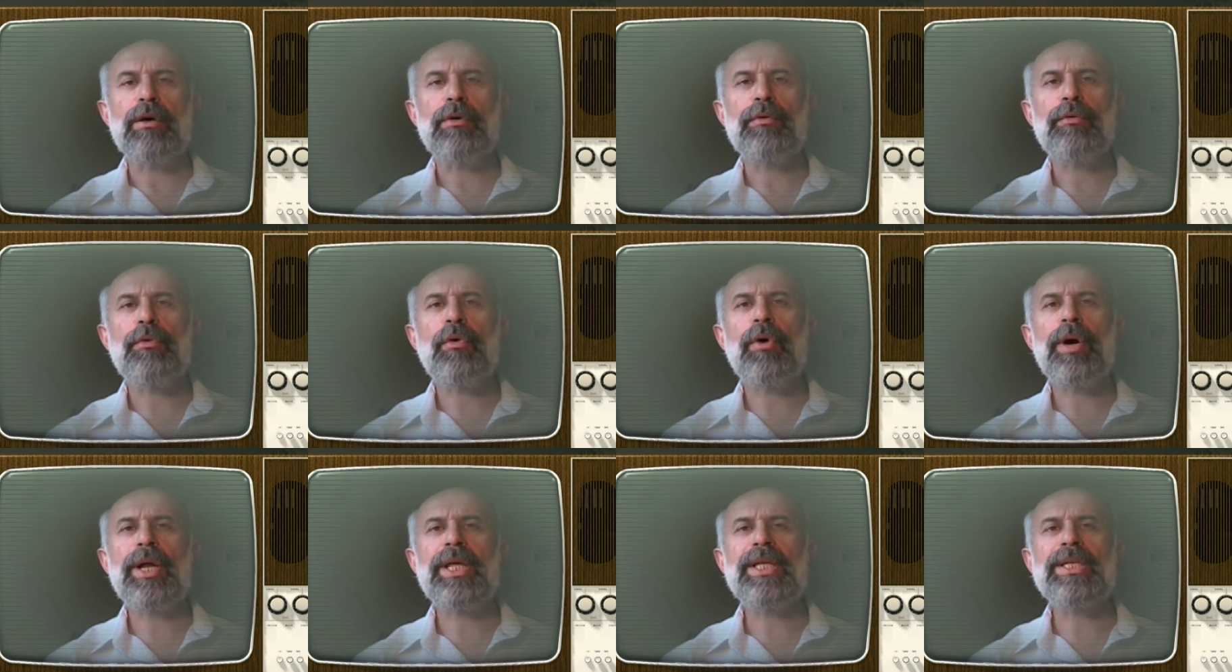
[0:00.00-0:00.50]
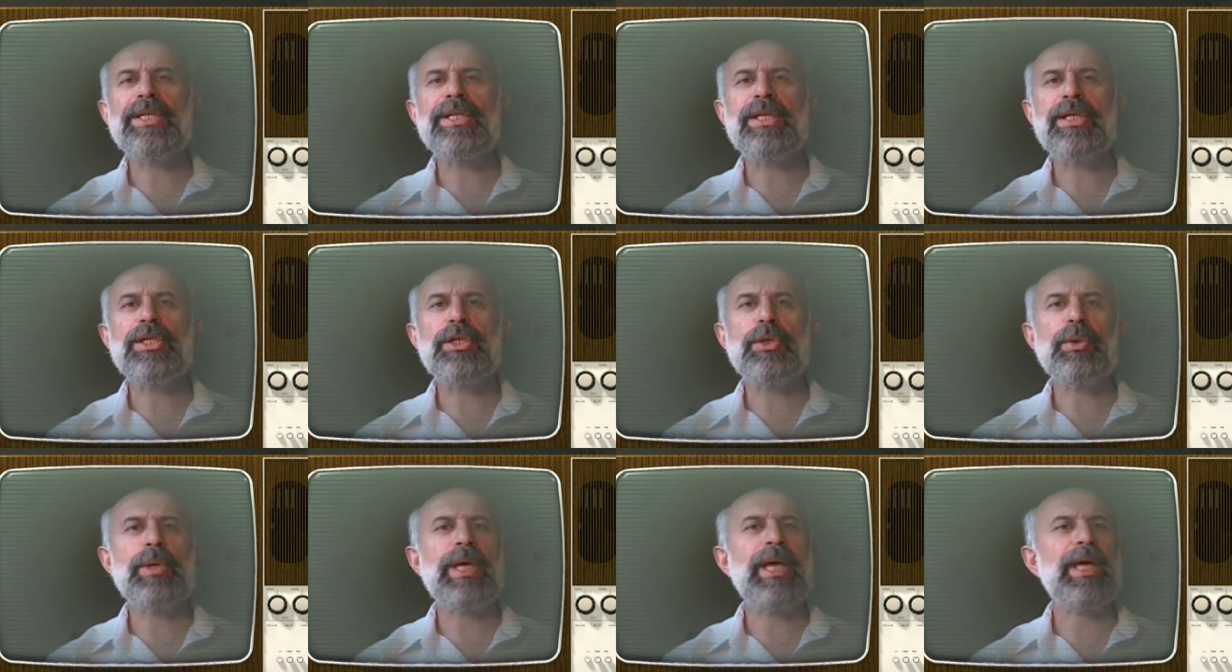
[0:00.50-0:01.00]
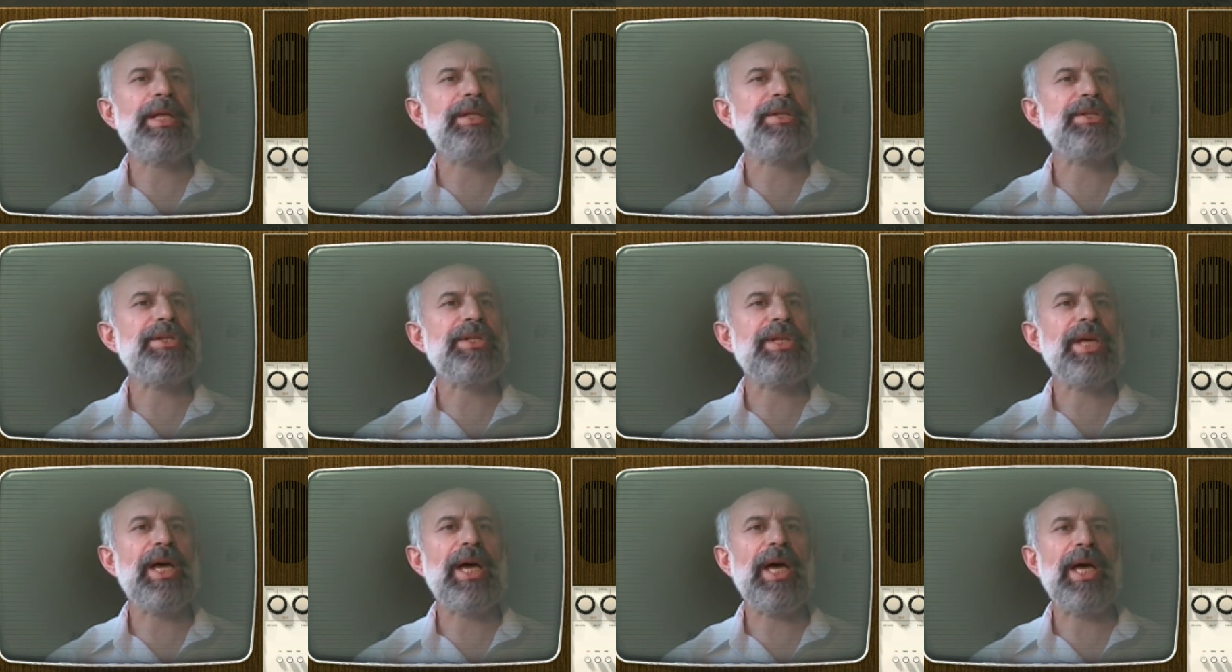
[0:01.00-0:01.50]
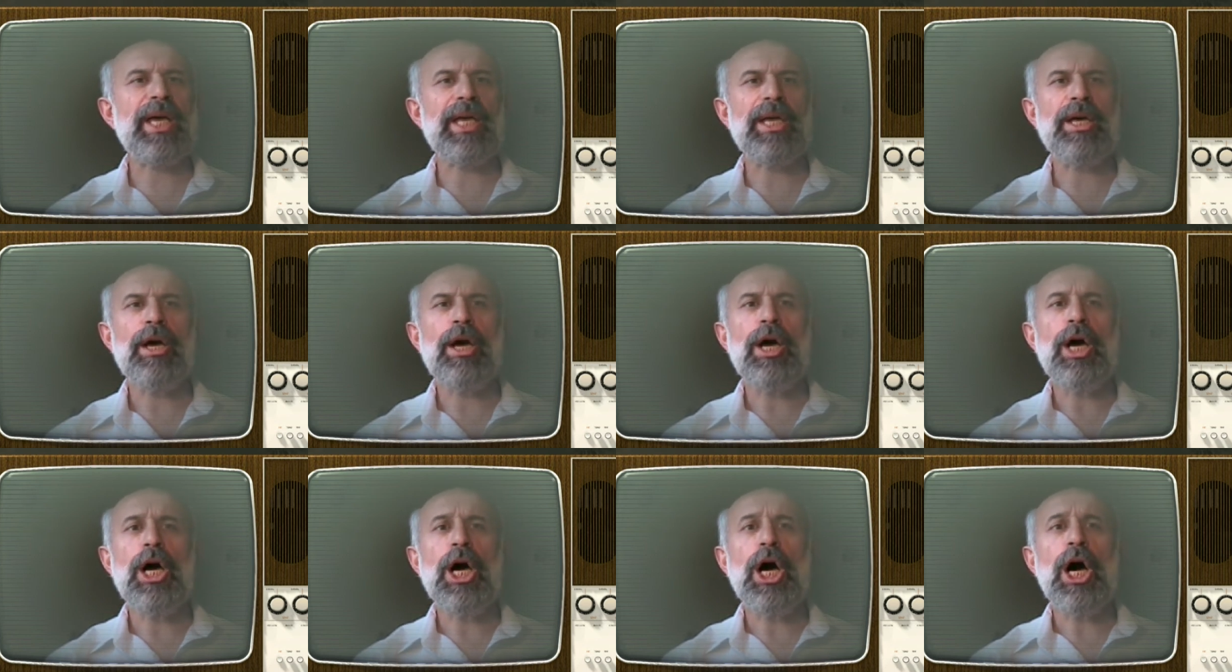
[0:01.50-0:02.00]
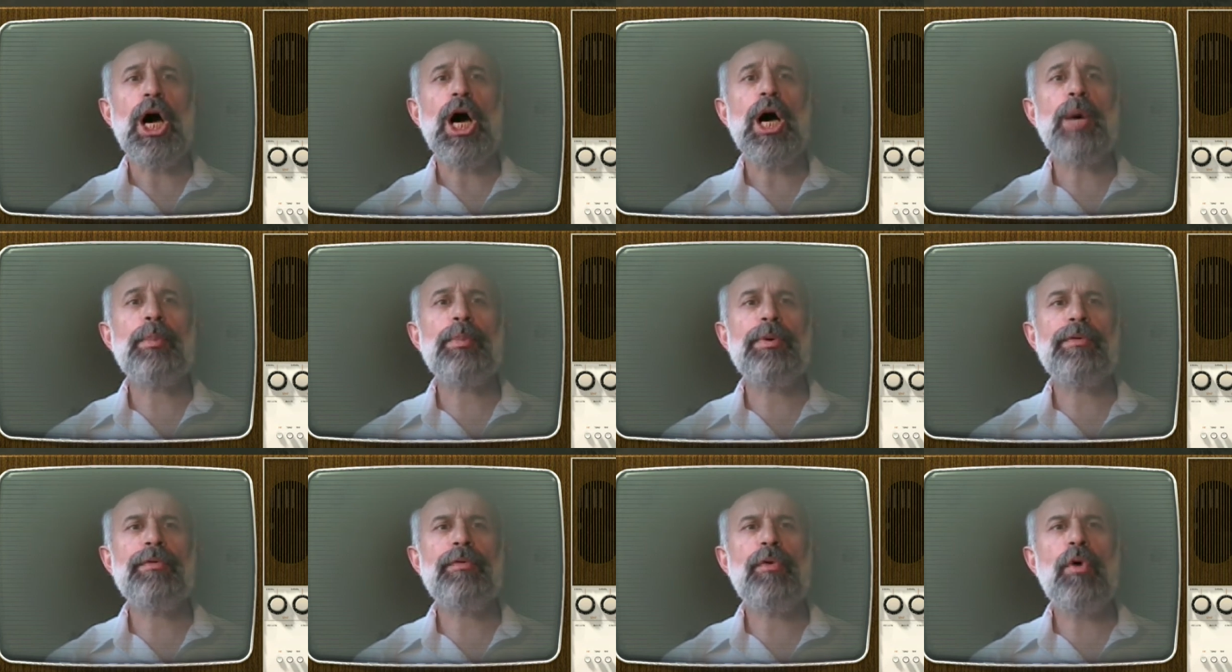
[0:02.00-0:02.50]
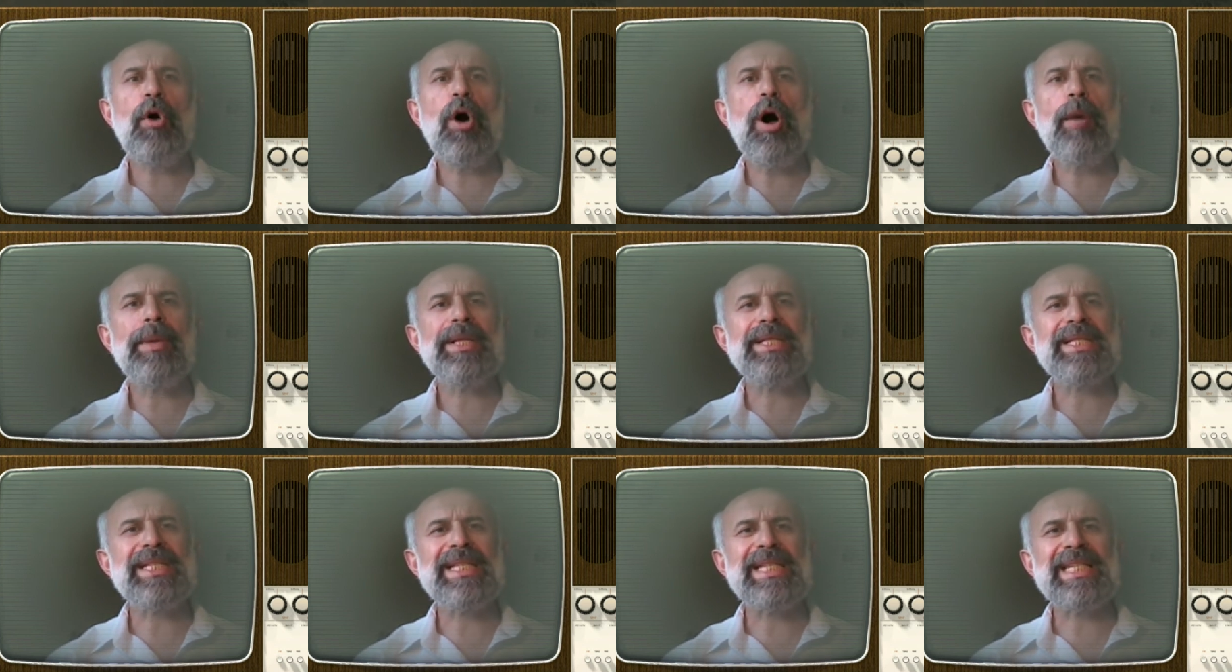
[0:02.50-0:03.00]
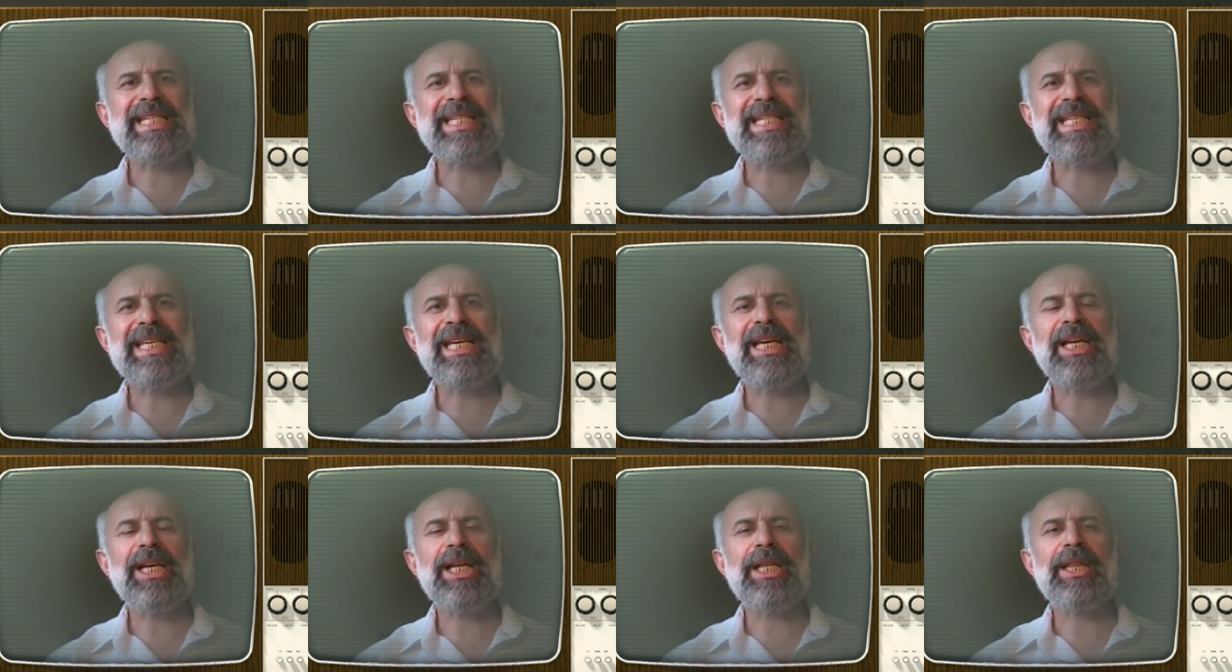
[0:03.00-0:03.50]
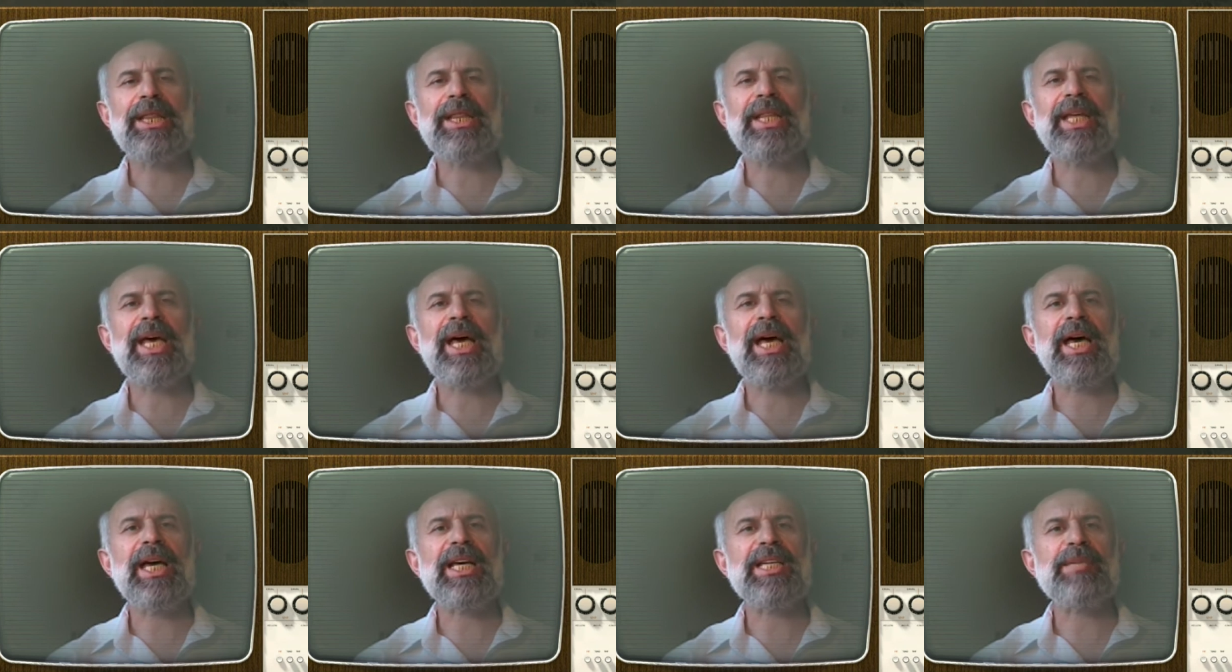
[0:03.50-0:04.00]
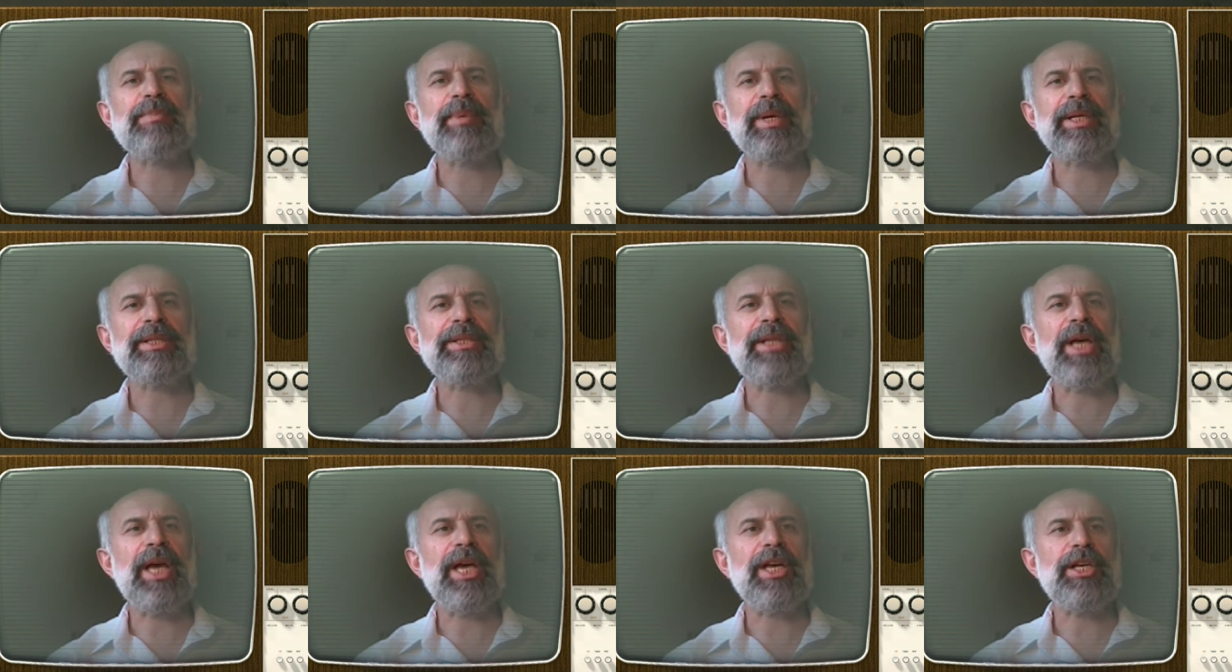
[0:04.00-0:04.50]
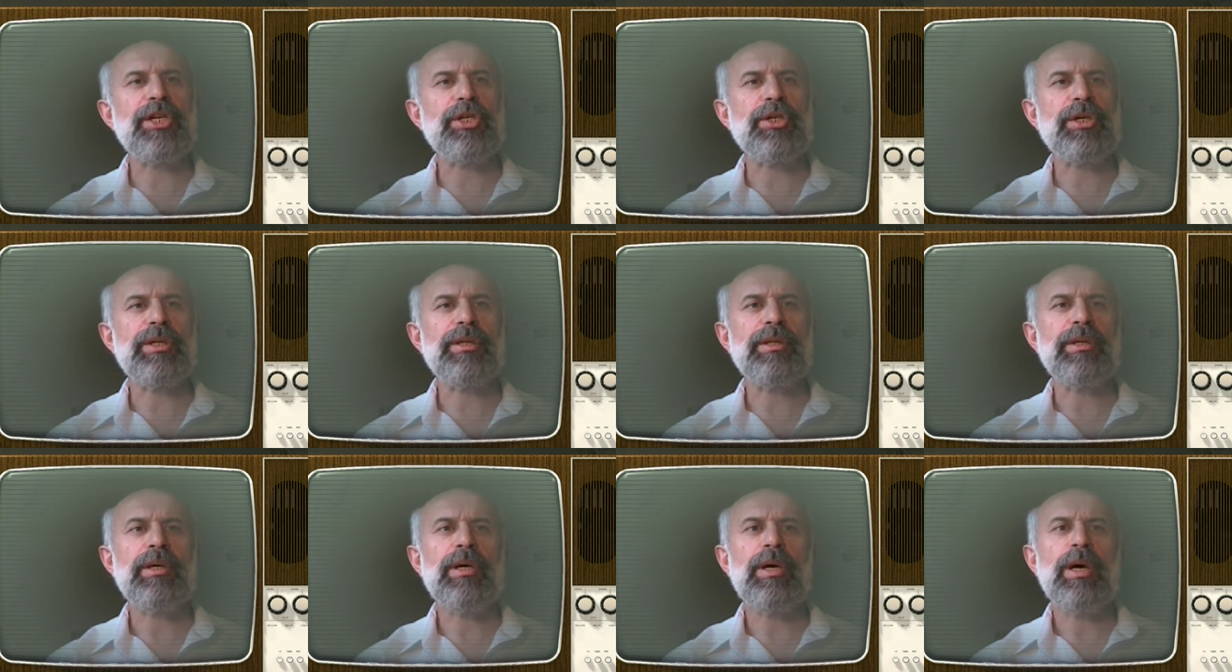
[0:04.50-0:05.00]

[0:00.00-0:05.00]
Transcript: For instance, you can say, her performance exceeded their expectation.